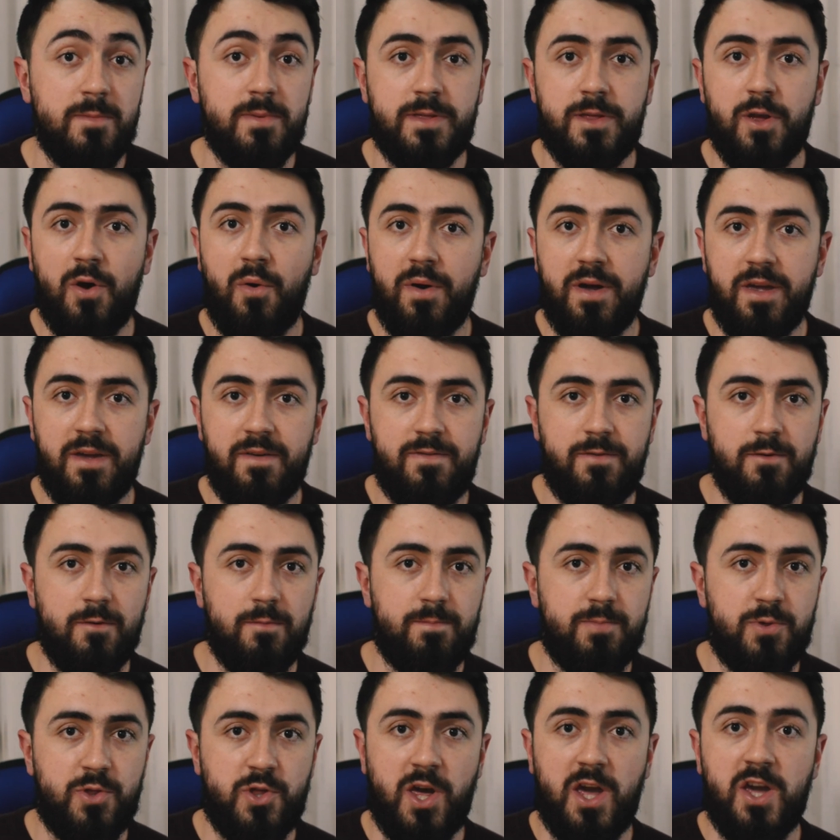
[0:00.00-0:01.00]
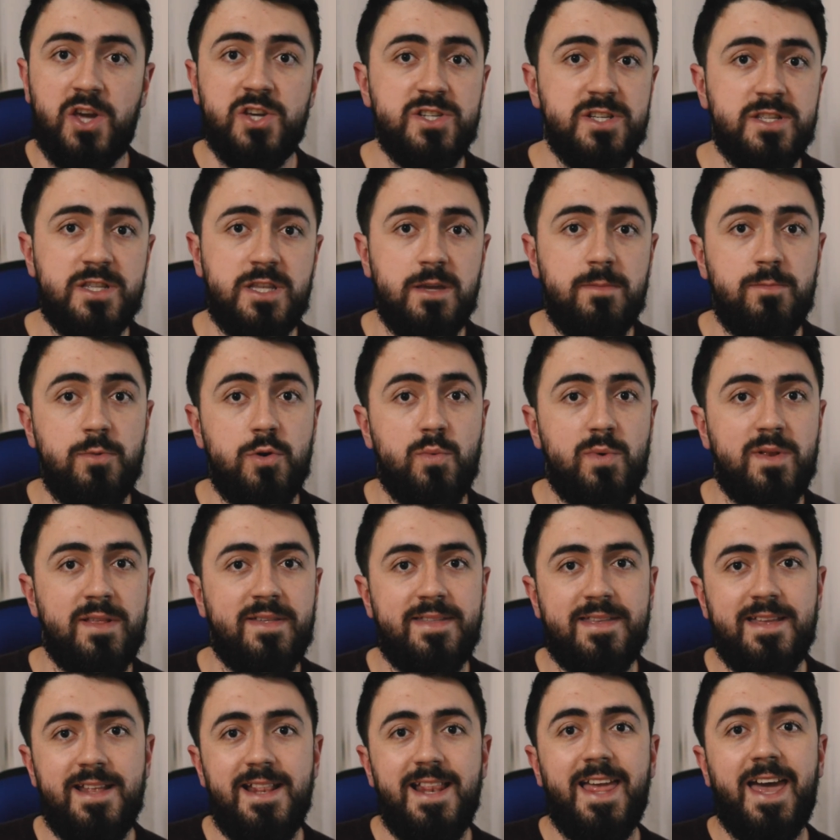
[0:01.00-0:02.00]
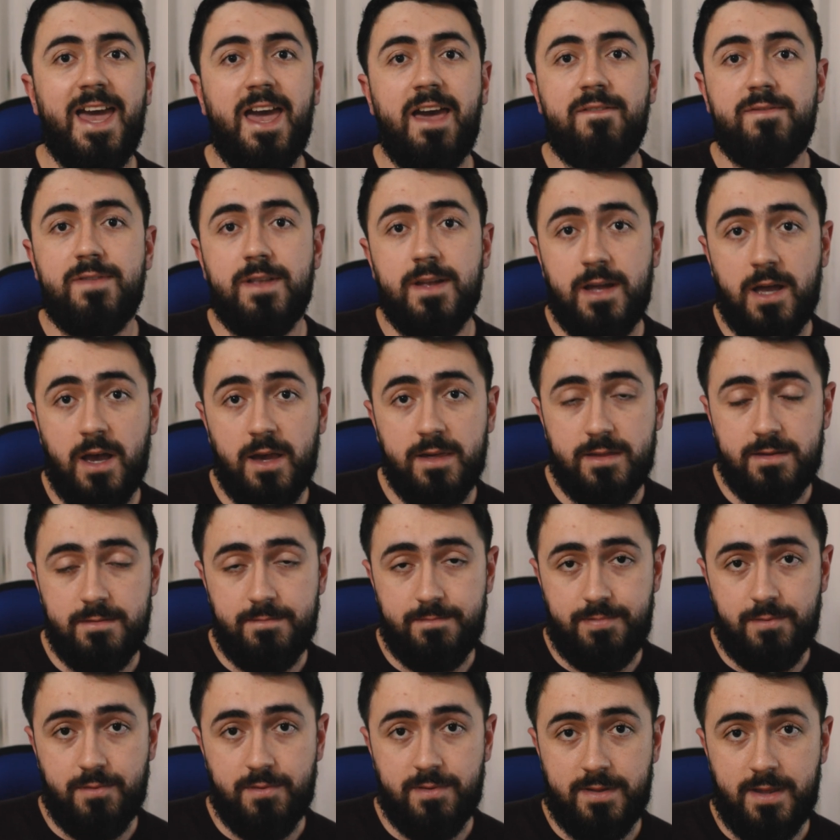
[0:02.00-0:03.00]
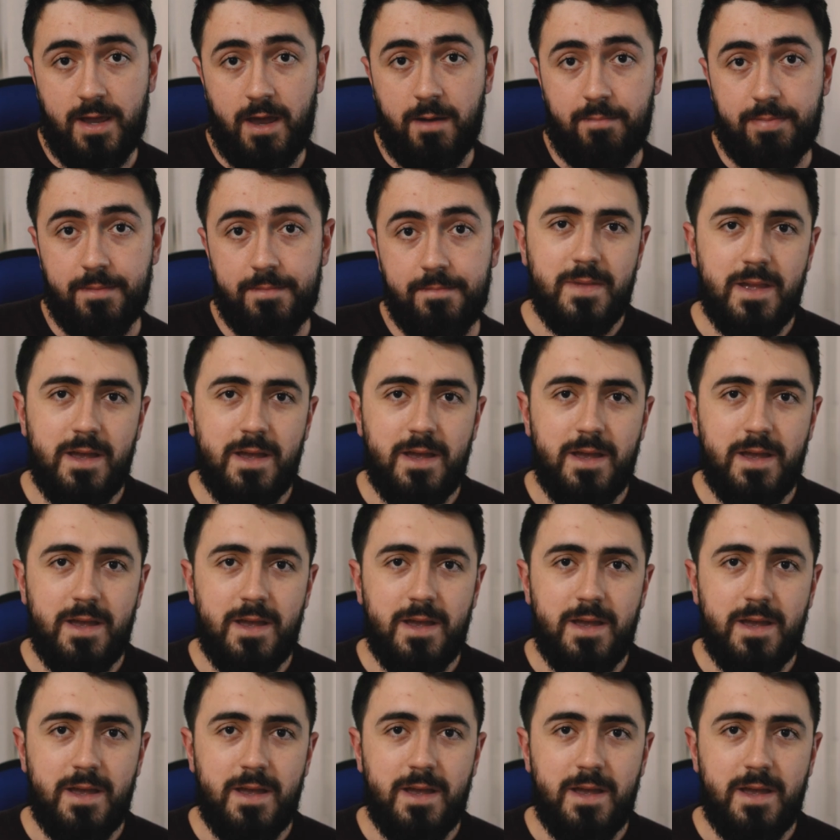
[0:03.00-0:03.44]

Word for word: So if you change the theme, you will still have the custom post type.